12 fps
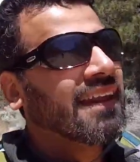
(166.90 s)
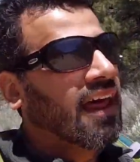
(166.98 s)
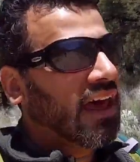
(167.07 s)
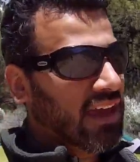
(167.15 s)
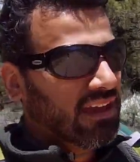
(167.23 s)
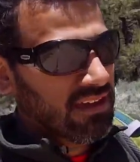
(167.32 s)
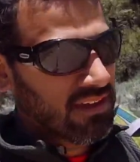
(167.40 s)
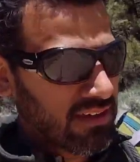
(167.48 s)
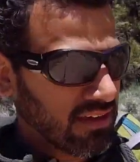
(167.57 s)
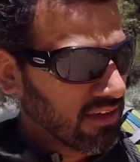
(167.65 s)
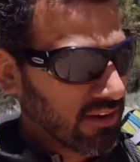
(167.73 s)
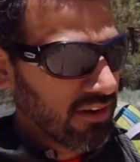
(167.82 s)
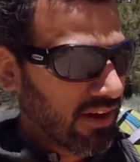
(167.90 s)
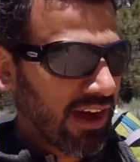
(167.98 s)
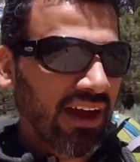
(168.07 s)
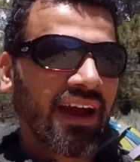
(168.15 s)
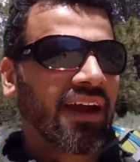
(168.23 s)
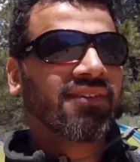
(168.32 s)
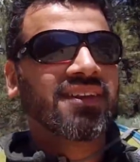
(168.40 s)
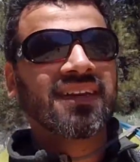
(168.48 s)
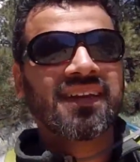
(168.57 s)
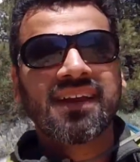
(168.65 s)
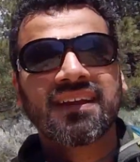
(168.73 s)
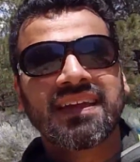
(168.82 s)
at night you know I, I haven't
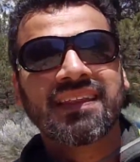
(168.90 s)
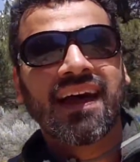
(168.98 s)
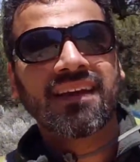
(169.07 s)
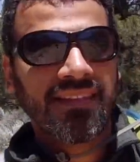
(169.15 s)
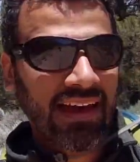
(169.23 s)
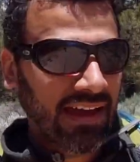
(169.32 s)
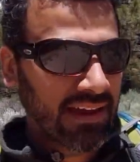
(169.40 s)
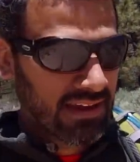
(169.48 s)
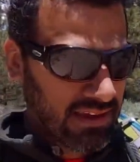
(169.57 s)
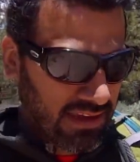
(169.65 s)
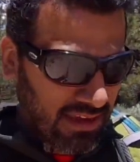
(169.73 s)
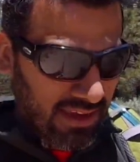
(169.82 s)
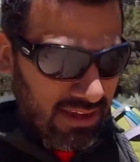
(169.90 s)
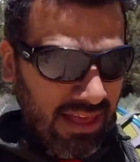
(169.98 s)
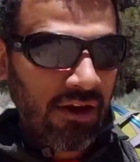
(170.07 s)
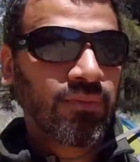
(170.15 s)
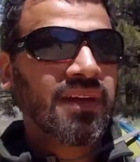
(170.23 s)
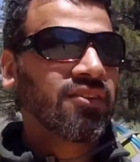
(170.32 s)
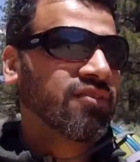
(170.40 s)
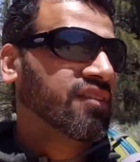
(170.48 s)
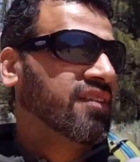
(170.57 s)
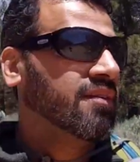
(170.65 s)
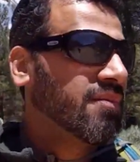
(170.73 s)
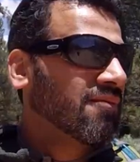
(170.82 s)
seen anything like that that would be
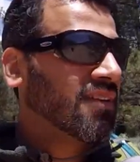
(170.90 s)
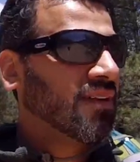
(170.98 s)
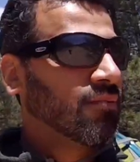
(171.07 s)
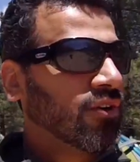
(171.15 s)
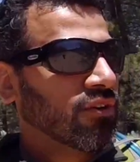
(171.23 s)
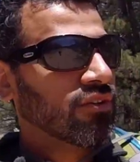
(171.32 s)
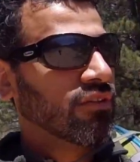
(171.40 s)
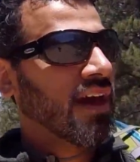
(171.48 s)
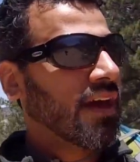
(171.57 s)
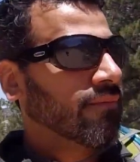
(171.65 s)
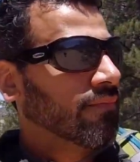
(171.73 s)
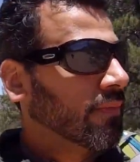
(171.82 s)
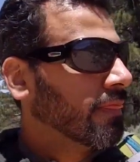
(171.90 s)
interesting maybe someone will do that